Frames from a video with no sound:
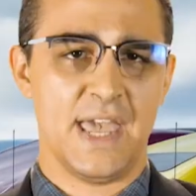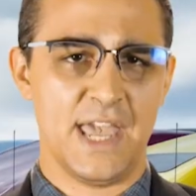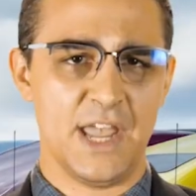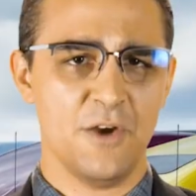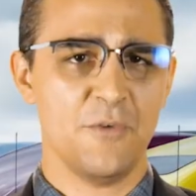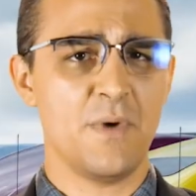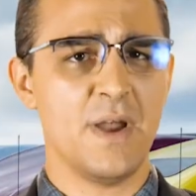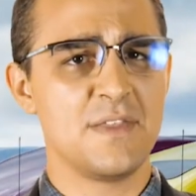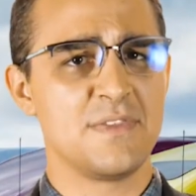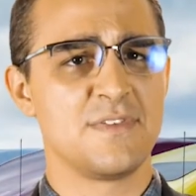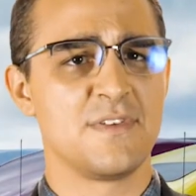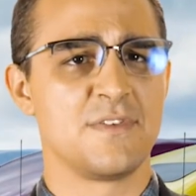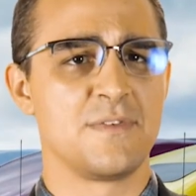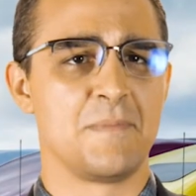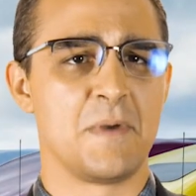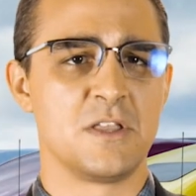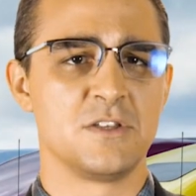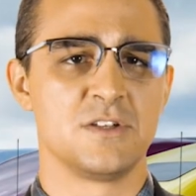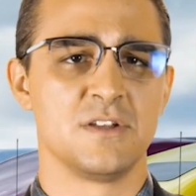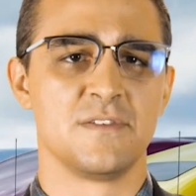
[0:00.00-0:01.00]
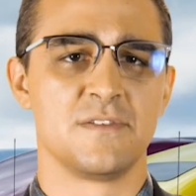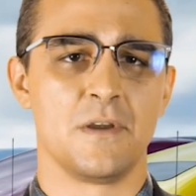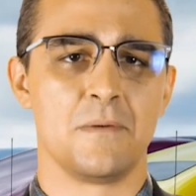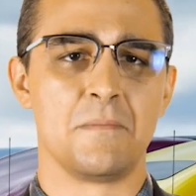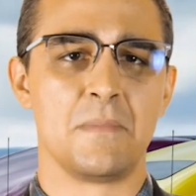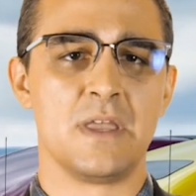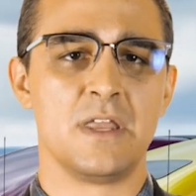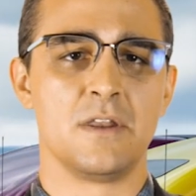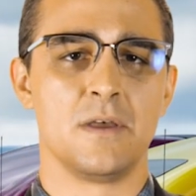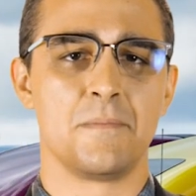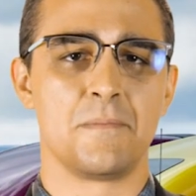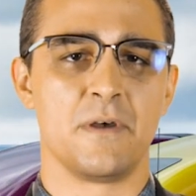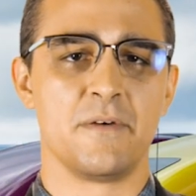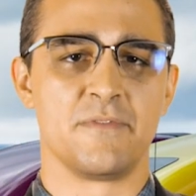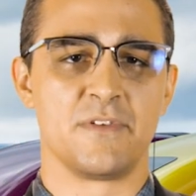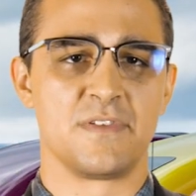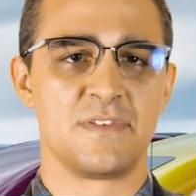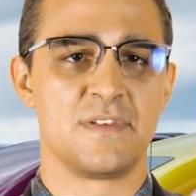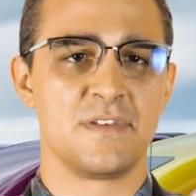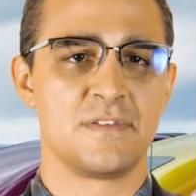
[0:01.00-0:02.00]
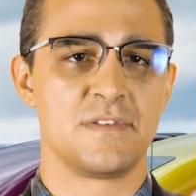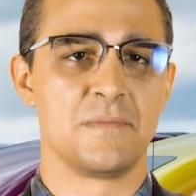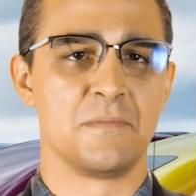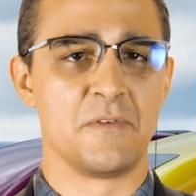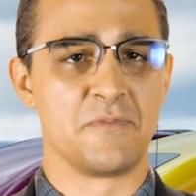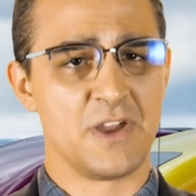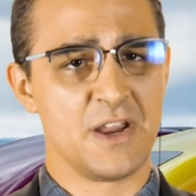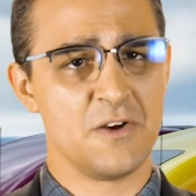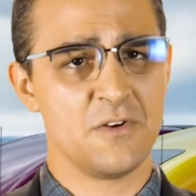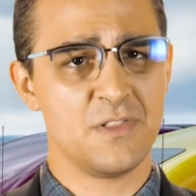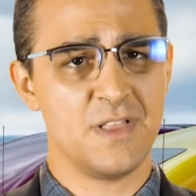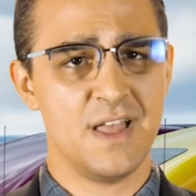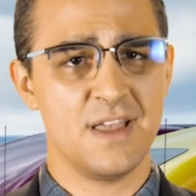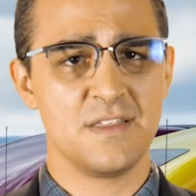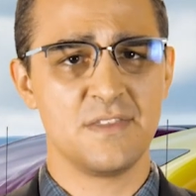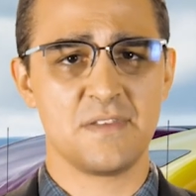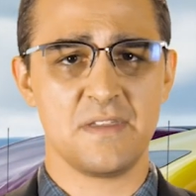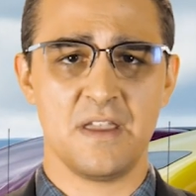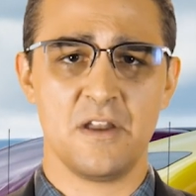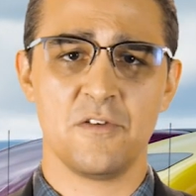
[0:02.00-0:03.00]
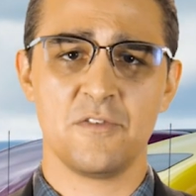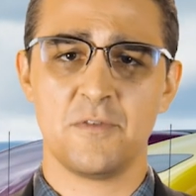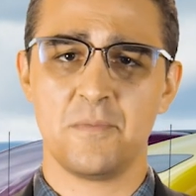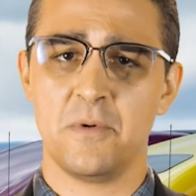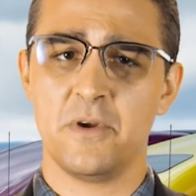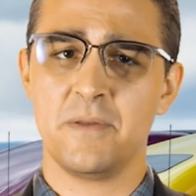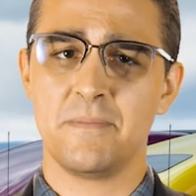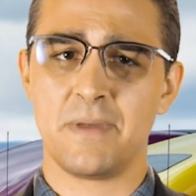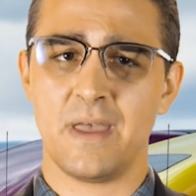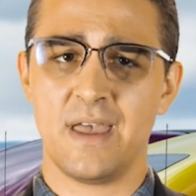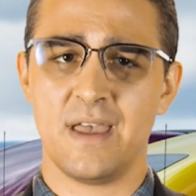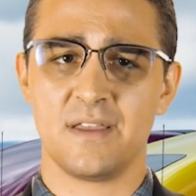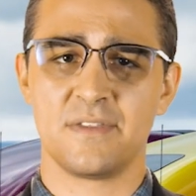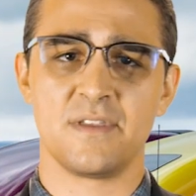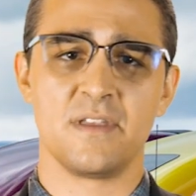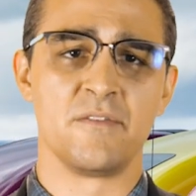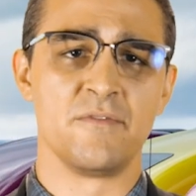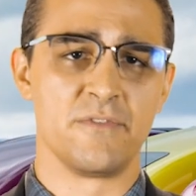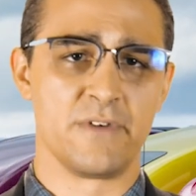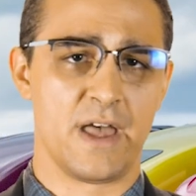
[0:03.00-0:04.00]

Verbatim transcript: Air ride suspensions are made up of a system of air lines, air spring bags, and